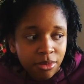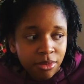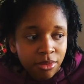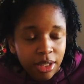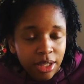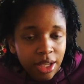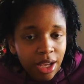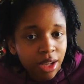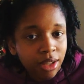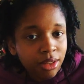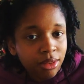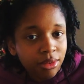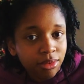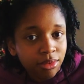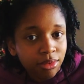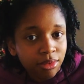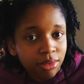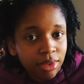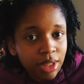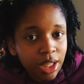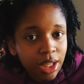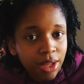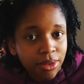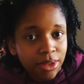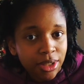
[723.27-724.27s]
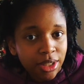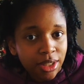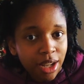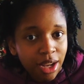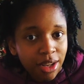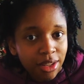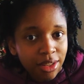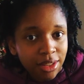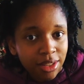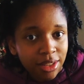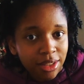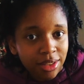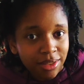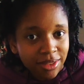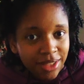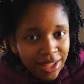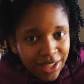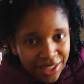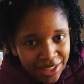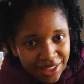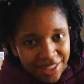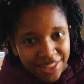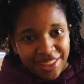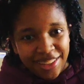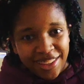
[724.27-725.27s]
Yeah, it was not good.
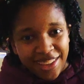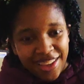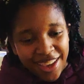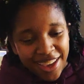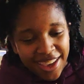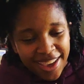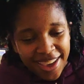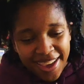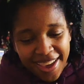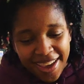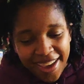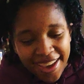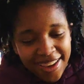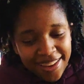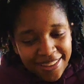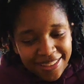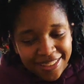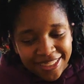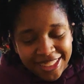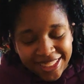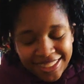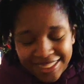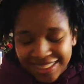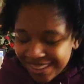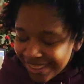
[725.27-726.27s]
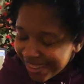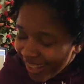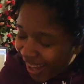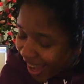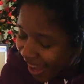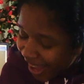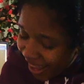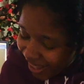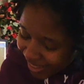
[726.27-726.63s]
It was not